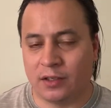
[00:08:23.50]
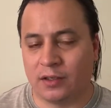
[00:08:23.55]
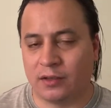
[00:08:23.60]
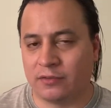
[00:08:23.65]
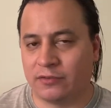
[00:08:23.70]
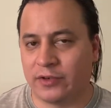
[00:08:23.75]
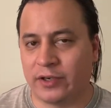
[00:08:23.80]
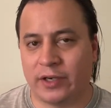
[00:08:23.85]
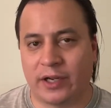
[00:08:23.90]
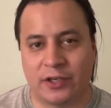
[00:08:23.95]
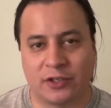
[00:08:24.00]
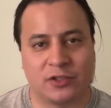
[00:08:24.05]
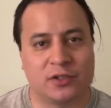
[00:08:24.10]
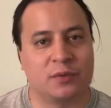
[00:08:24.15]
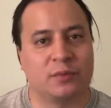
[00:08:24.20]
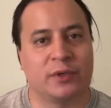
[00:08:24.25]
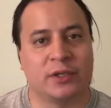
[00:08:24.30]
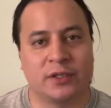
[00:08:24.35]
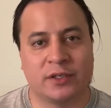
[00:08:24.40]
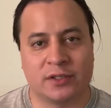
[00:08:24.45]
financial
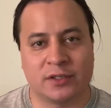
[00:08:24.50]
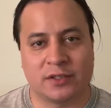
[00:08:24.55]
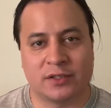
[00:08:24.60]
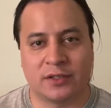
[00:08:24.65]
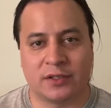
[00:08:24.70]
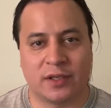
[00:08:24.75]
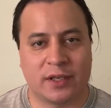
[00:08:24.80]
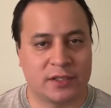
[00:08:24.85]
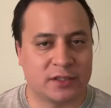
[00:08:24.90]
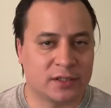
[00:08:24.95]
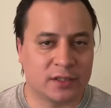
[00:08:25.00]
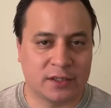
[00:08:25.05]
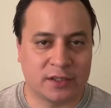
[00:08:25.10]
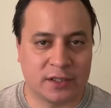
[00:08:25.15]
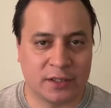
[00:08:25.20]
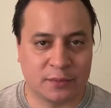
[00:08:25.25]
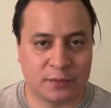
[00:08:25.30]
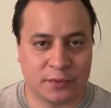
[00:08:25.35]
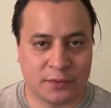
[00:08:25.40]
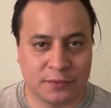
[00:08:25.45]
abundance, as an
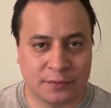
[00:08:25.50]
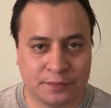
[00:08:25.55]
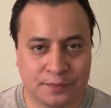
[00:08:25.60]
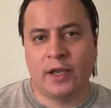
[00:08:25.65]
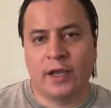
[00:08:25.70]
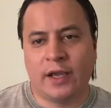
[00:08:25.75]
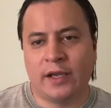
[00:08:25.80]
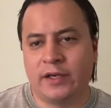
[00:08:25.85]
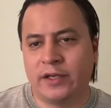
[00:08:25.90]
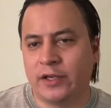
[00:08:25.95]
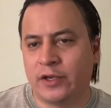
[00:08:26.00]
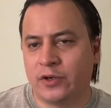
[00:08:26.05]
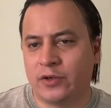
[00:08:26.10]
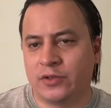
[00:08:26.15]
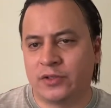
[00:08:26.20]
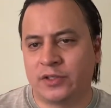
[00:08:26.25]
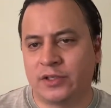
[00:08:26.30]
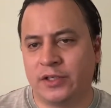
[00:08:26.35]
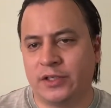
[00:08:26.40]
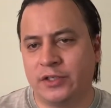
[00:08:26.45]
example. And he
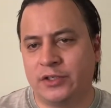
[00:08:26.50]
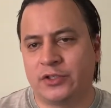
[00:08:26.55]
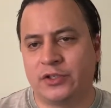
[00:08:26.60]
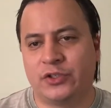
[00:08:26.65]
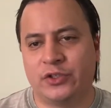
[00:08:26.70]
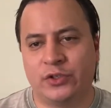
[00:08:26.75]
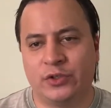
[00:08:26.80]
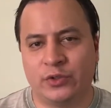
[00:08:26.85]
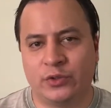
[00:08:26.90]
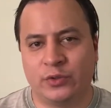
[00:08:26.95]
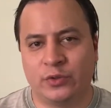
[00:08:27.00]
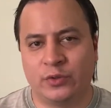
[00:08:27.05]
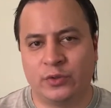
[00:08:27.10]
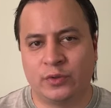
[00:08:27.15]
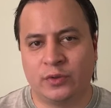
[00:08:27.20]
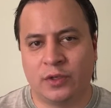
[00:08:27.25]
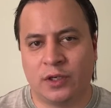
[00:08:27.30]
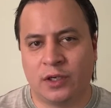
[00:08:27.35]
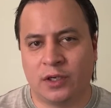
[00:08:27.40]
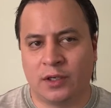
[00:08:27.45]
goes
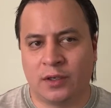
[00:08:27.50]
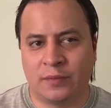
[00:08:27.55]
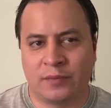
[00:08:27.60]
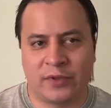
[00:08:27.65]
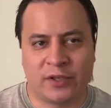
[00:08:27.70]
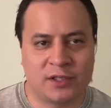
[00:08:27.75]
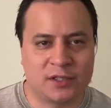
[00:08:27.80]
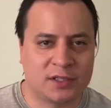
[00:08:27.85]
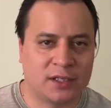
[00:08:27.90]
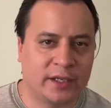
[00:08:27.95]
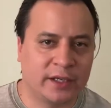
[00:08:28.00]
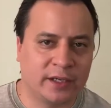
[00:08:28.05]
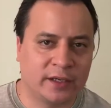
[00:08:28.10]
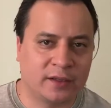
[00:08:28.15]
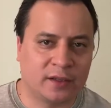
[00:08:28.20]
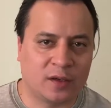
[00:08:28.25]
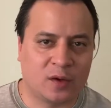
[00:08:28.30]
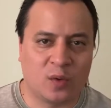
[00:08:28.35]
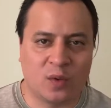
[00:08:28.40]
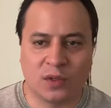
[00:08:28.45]
into things like
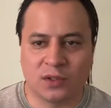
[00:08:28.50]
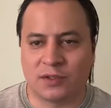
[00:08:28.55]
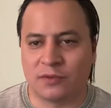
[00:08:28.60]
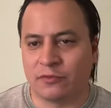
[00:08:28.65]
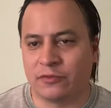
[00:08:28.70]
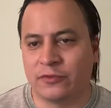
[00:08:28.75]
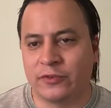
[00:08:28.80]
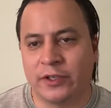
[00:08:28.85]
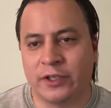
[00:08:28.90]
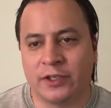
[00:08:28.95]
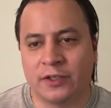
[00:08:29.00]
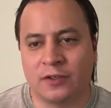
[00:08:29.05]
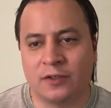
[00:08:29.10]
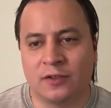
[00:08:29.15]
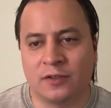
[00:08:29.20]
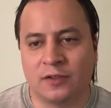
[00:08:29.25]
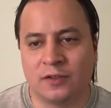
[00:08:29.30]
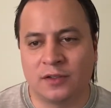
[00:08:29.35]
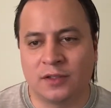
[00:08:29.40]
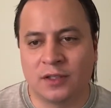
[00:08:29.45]
the quantum
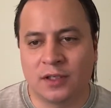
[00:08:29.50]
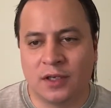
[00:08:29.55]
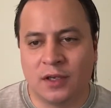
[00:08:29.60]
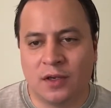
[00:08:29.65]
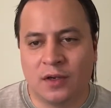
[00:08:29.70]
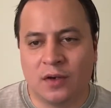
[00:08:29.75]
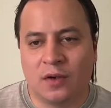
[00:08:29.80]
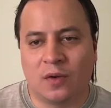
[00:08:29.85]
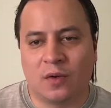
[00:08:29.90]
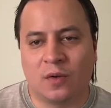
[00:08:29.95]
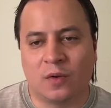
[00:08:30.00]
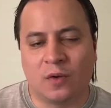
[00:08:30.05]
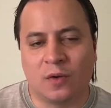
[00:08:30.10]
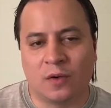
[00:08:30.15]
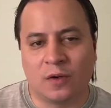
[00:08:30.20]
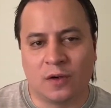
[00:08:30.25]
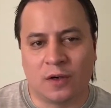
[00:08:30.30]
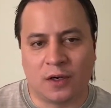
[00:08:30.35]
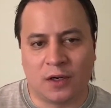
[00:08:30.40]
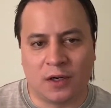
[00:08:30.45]
field,
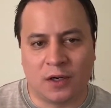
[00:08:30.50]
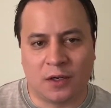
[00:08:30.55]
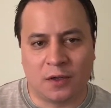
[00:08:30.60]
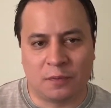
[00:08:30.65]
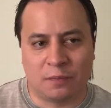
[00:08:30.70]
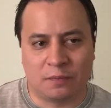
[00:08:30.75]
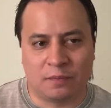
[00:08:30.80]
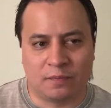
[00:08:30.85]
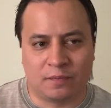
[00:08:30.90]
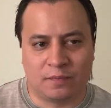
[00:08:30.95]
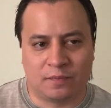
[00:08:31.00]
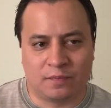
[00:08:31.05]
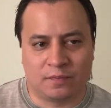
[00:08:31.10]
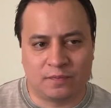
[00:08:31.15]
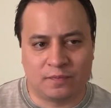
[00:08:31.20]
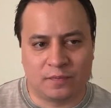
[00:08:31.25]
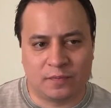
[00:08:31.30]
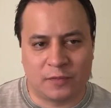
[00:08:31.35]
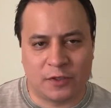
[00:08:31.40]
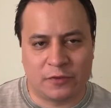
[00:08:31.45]
or
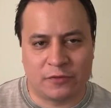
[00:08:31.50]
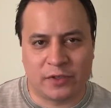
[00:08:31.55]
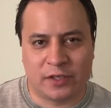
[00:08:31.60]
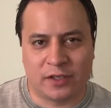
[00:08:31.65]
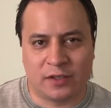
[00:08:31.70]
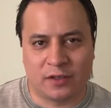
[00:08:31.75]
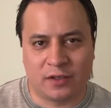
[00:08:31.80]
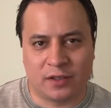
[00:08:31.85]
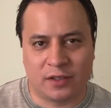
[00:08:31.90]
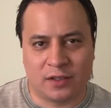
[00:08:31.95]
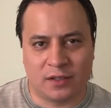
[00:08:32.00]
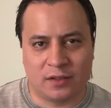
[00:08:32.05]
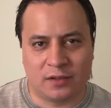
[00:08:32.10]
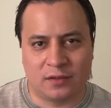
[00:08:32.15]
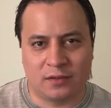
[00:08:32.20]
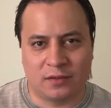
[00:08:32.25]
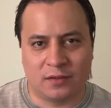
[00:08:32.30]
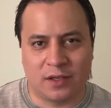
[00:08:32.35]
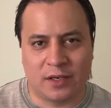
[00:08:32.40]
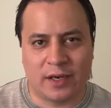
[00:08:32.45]
living in
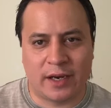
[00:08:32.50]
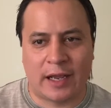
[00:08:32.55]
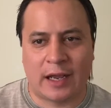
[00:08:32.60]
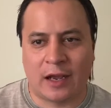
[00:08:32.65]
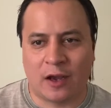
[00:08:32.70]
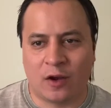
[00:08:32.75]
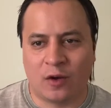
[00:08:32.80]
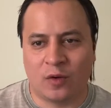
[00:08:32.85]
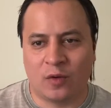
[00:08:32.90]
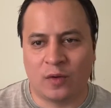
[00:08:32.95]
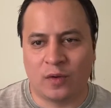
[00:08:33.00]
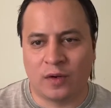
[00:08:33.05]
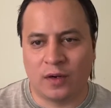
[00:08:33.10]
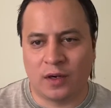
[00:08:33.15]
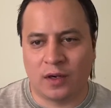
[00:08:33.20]
the now,